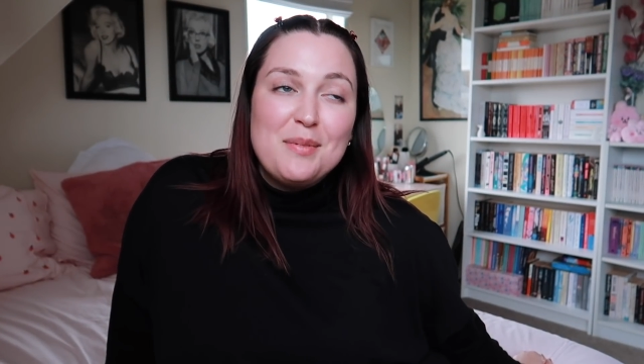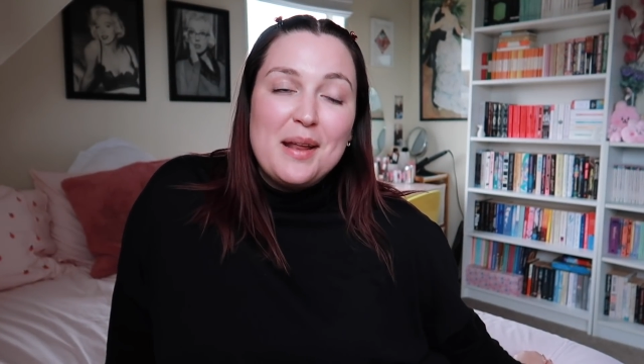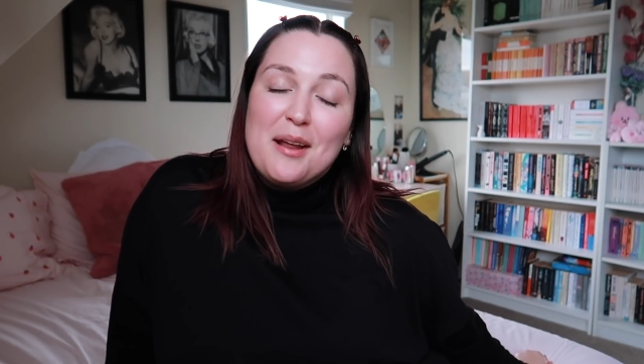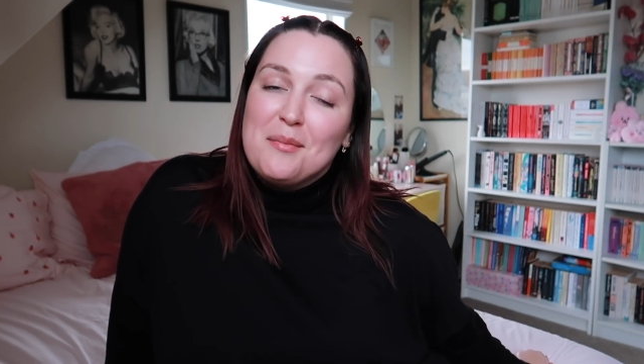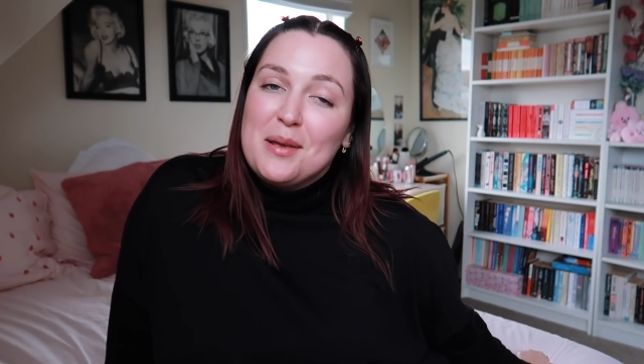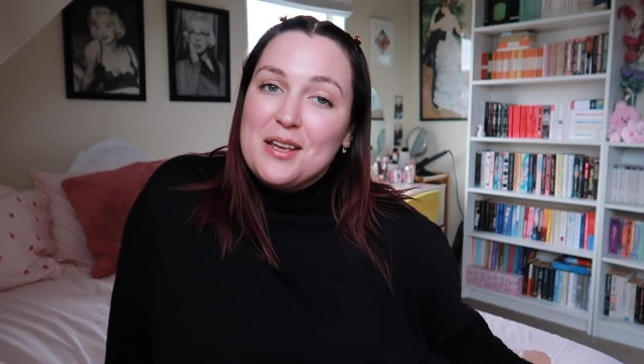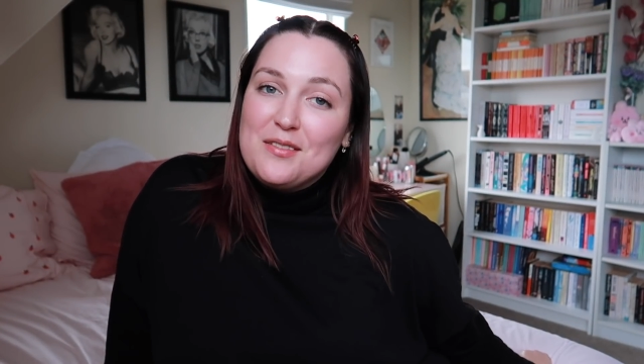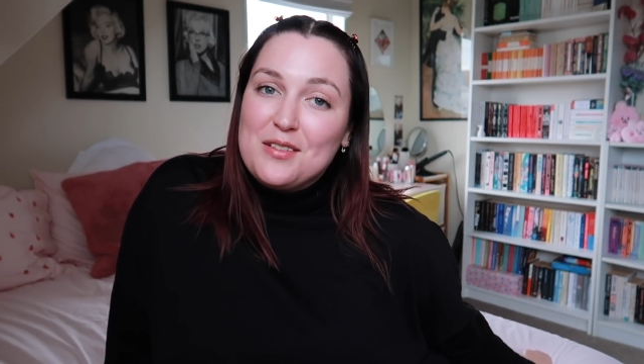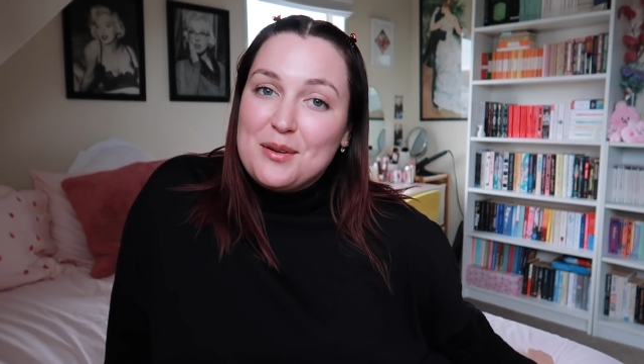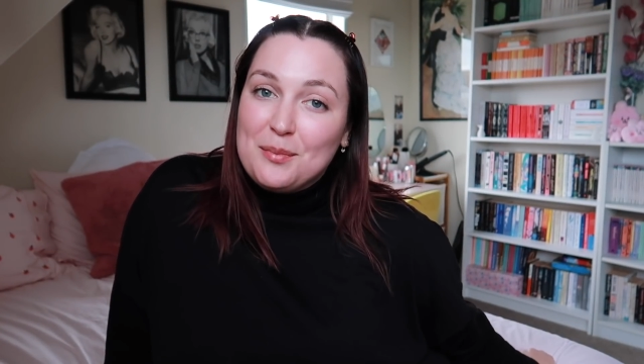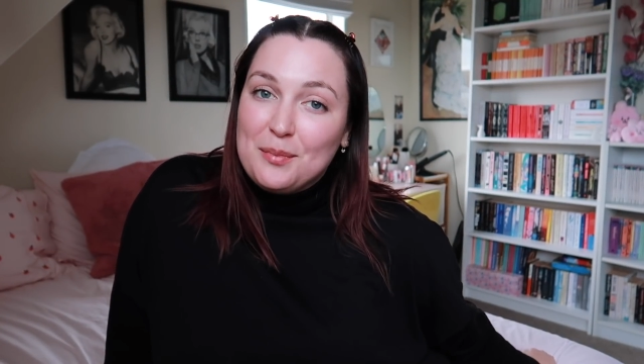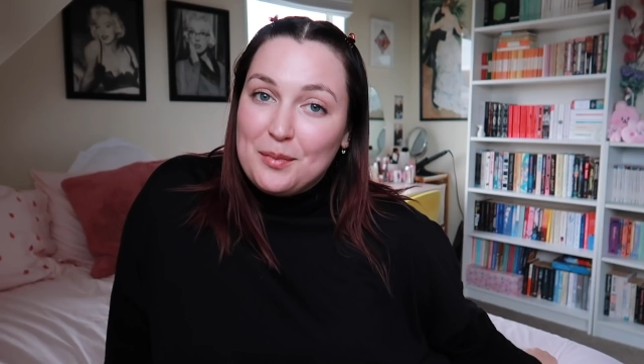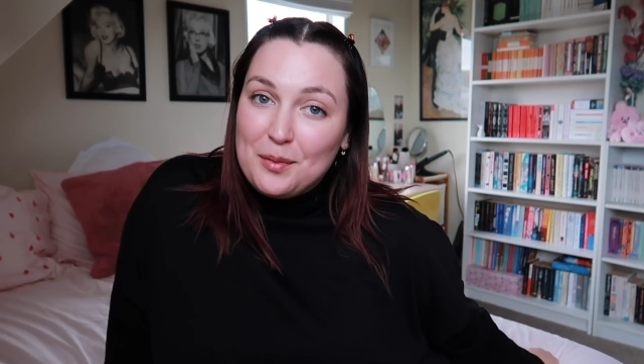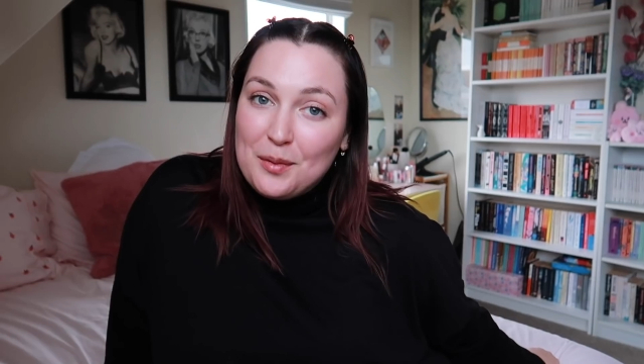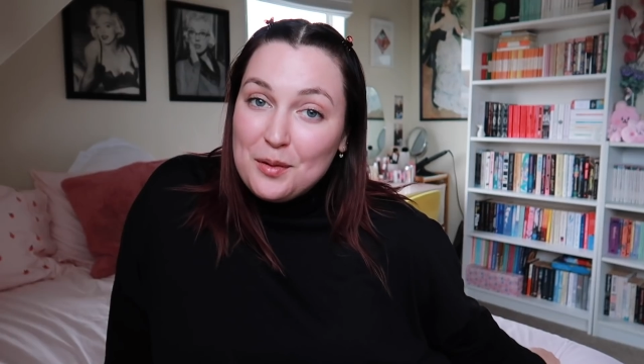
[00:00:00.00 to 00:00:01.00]
but I'm even
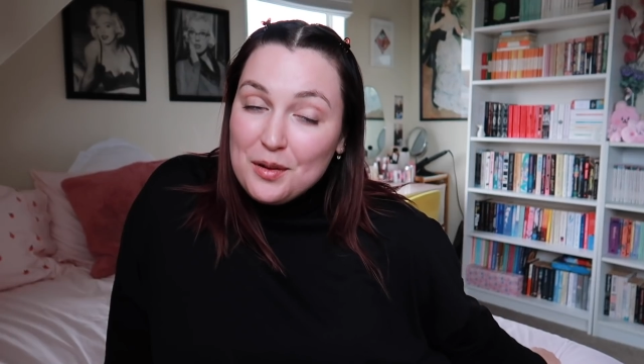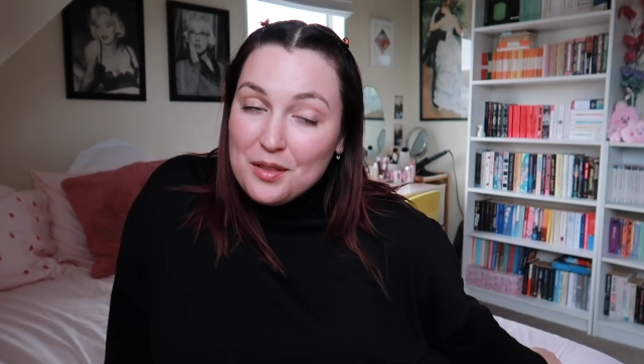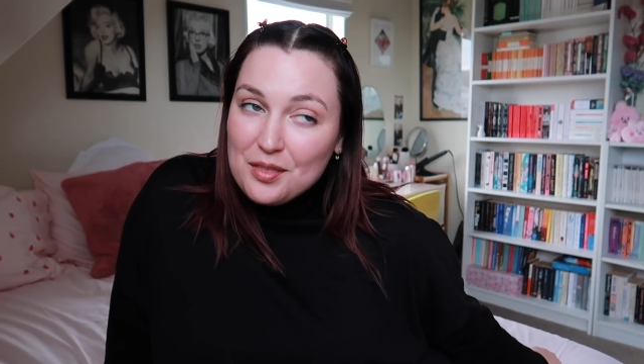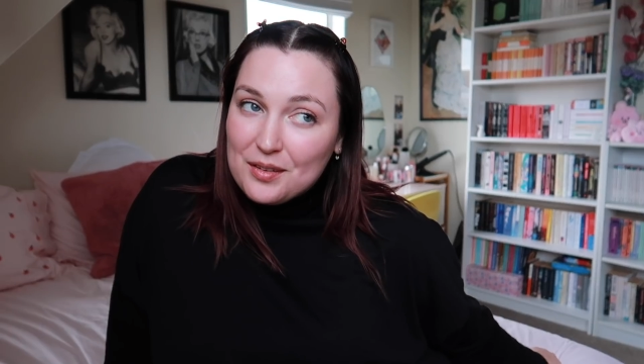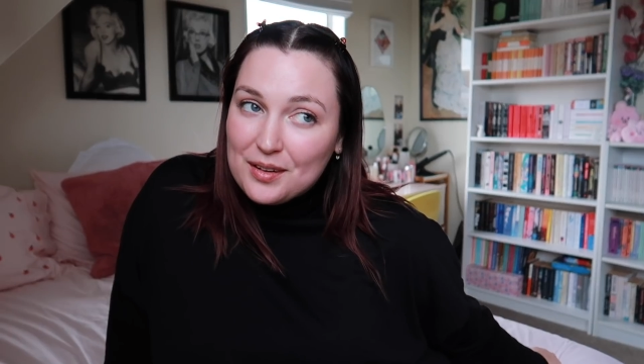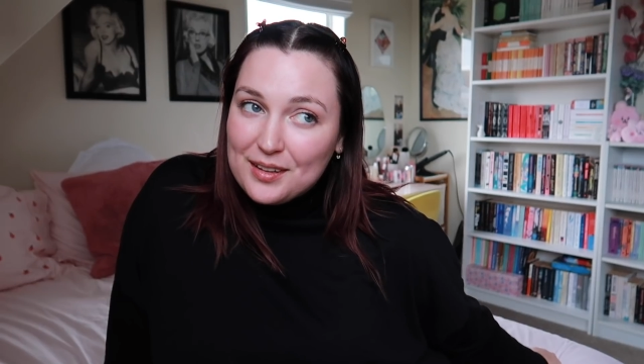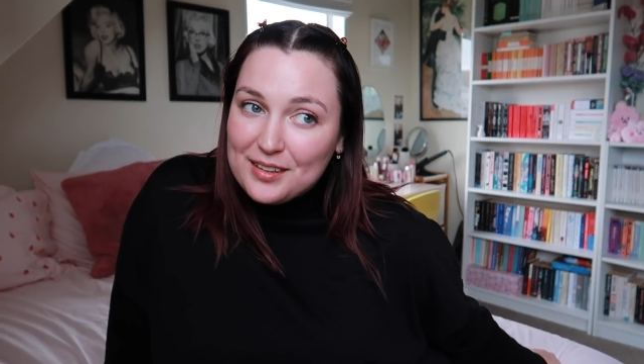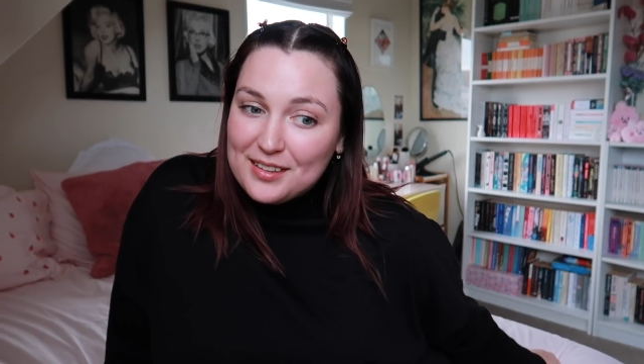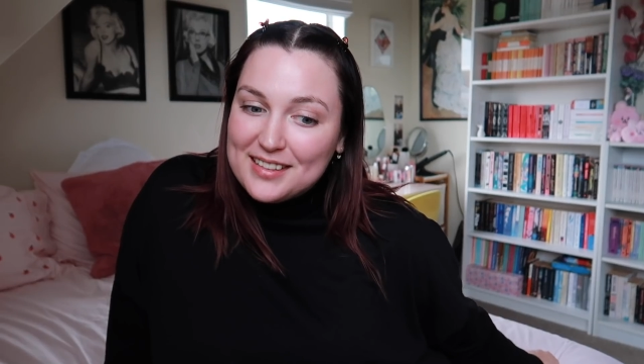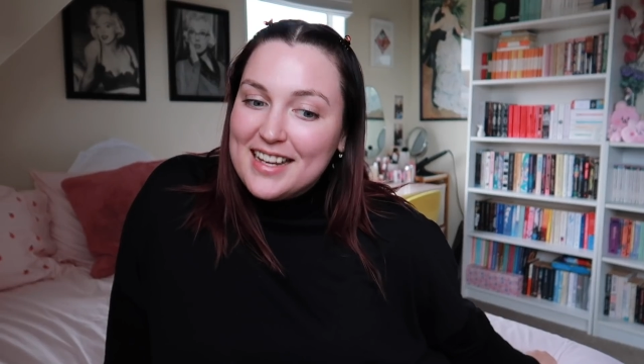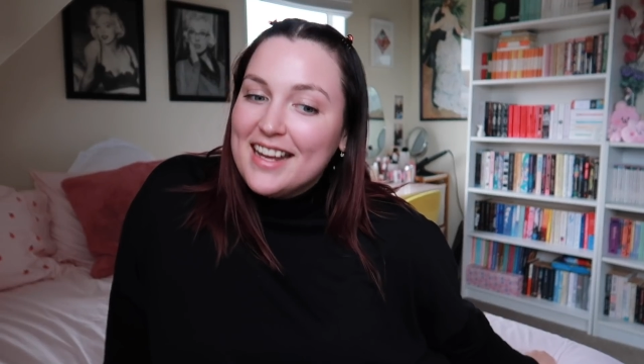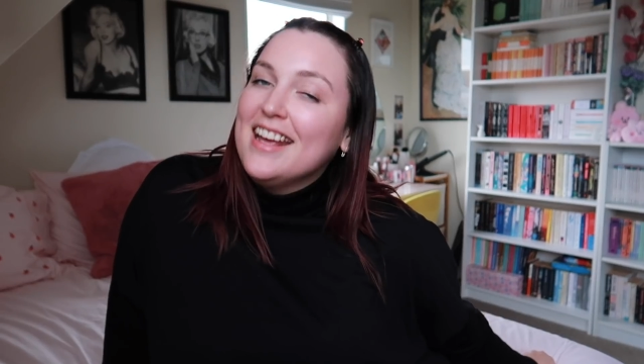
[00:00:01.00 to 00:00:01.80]
more thrilled